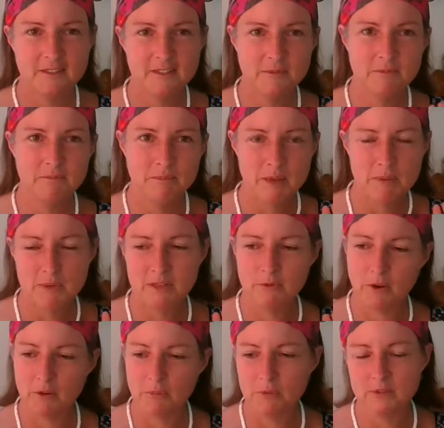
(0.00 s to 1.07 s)
maybe you
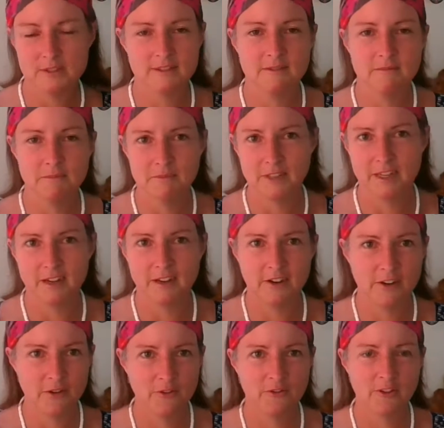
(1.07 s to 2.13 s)
want to put some like
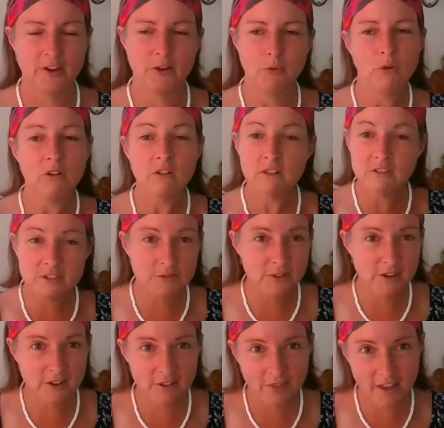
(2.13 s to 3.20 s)
funny words
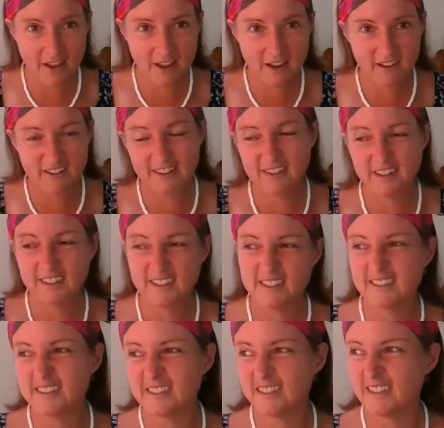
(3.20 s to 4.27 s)
around that. I think
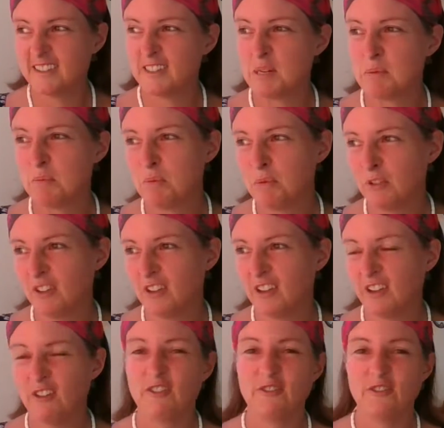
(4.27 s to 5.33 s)
these sheep would be really
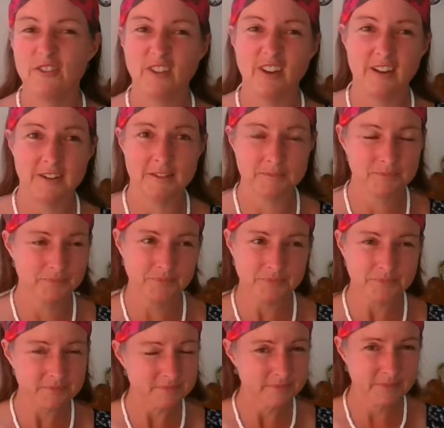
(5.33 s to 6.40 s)
cute for like
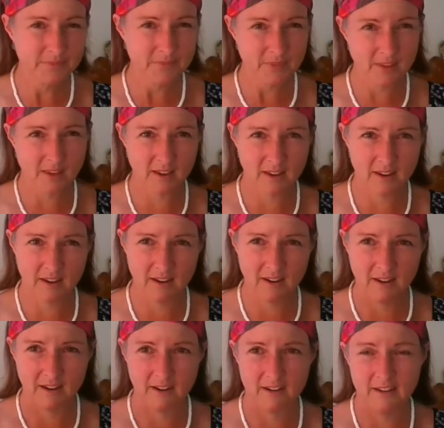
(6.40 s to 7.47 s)

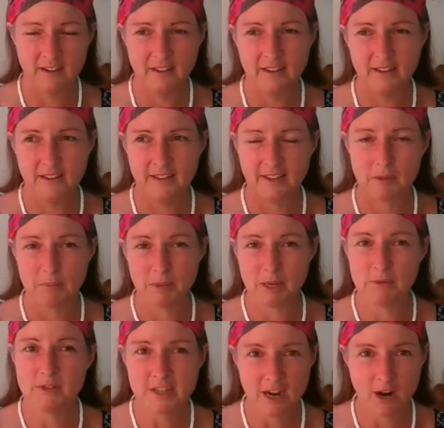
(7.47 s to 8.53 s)
a
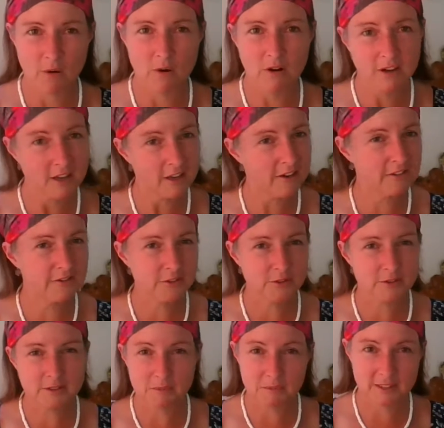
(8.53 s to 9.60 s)
baby shower gift or
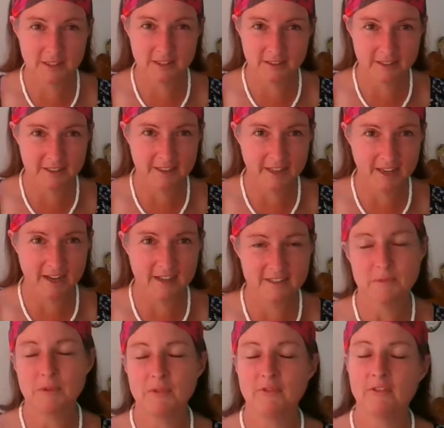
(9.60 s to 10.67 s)
something like that,
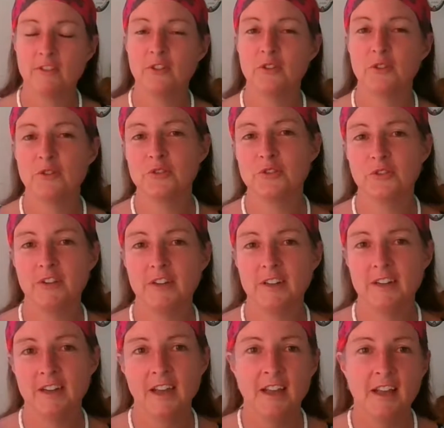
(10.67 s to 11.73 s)
something for a nursery.
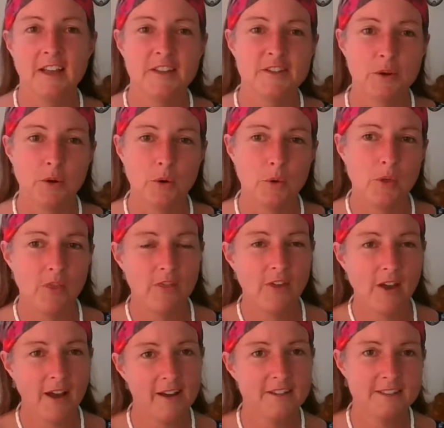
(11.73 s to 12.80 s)
So
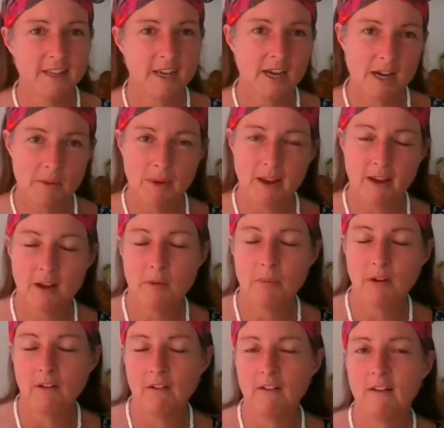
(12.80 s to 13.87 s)
that's coming up
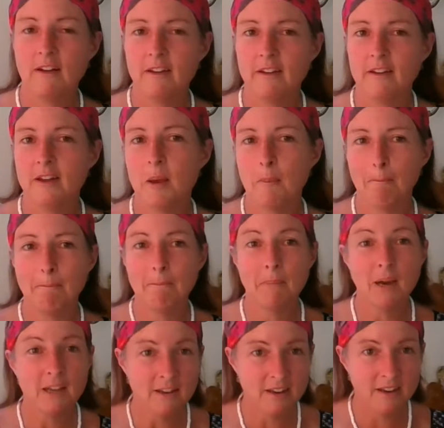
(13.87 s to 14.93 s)
on
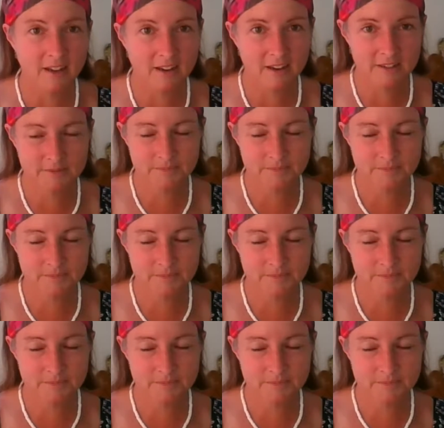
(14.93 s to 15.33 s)
Monday.